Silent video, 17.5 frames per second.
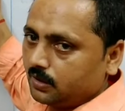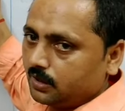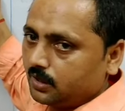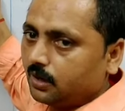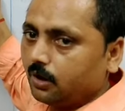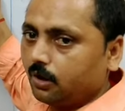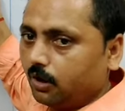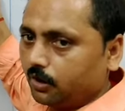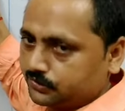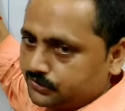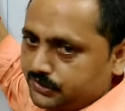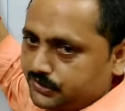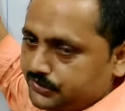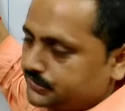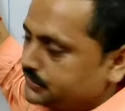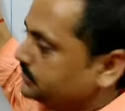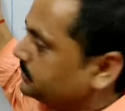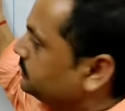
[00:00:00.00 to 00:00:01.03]

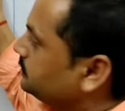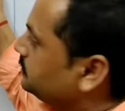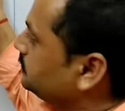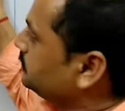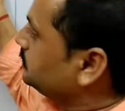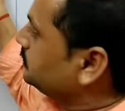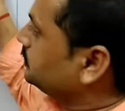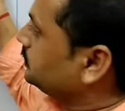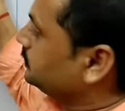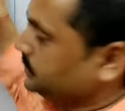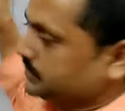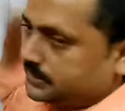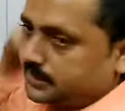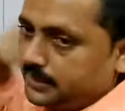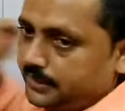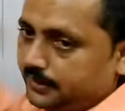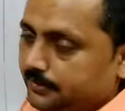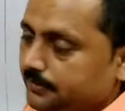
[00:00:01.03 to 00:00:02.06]
oxidation. This is clear.
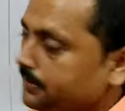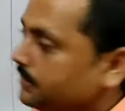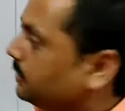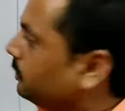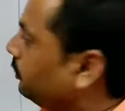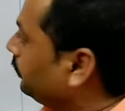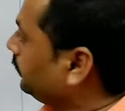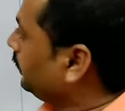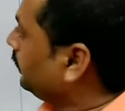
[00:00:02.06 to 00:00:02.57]
Okay,